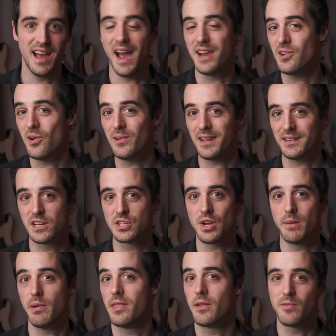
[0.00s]
I don't like to
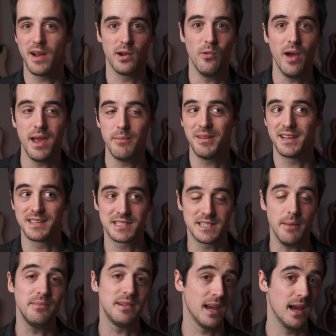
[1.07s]
jump on them right away because
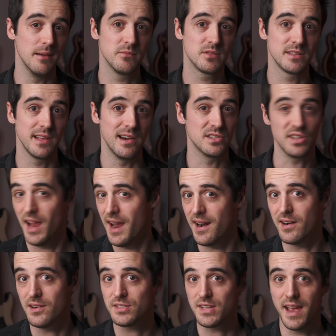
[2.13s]
sometimes there's
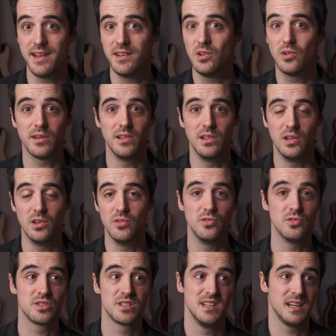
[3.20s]
errors and you can
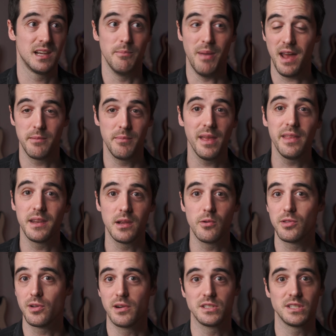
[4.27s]
lose compatibility
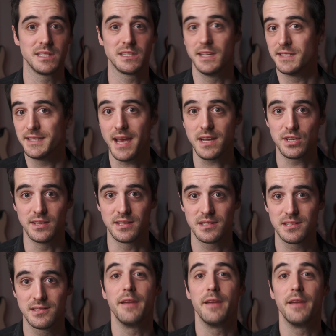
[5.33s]
with your existing sessions.